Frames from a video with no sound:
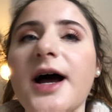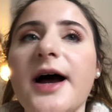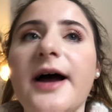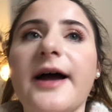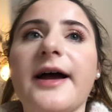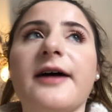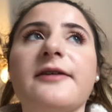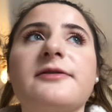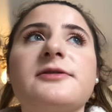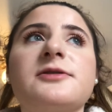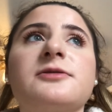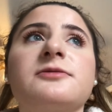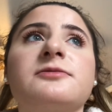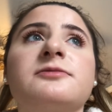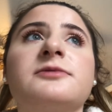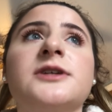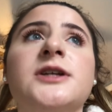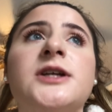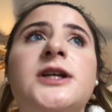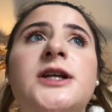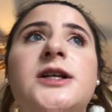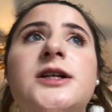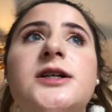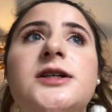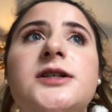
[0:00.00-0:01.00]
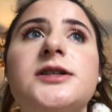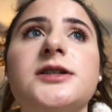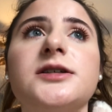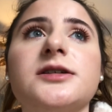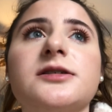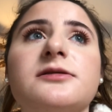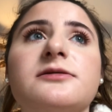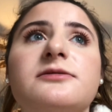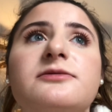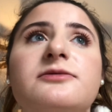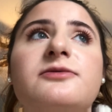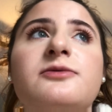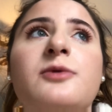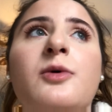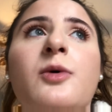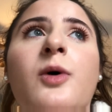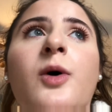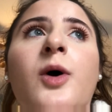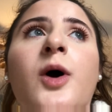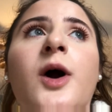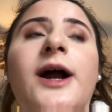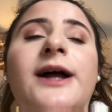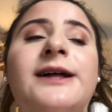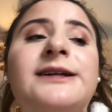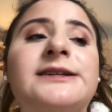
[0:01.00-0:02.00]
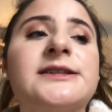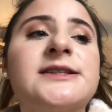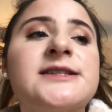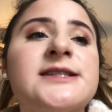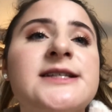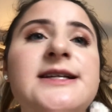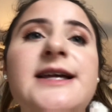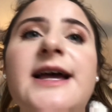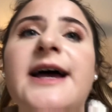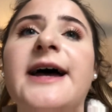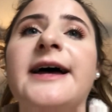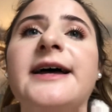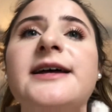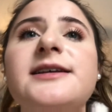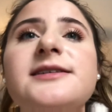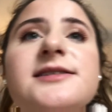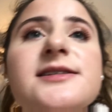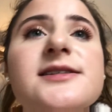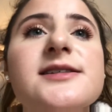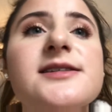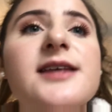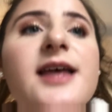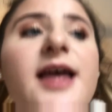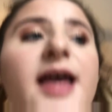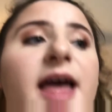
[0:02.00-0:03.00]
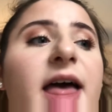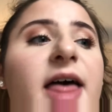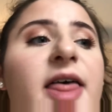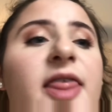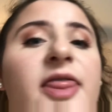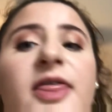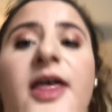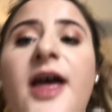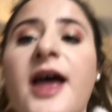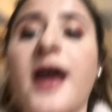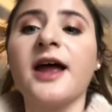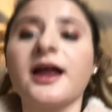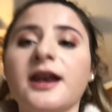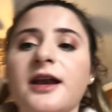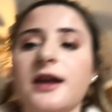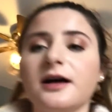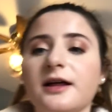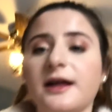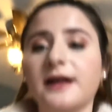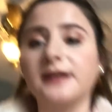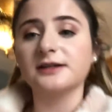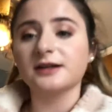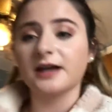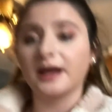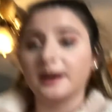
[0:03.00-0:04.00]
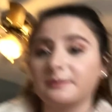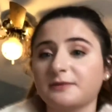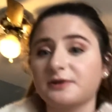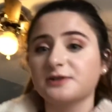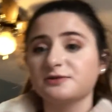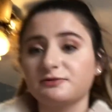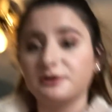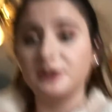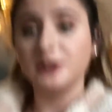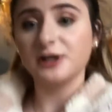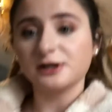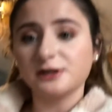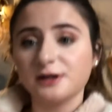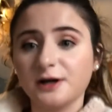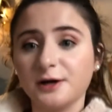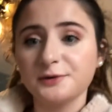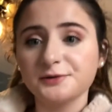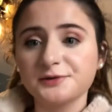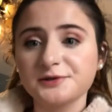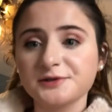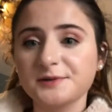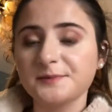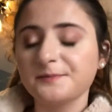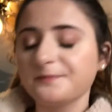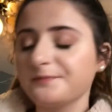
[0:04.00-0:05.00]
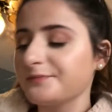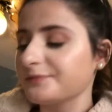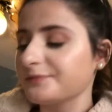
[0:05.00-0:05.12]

I have to read for L C S and then oh, the camera's really close.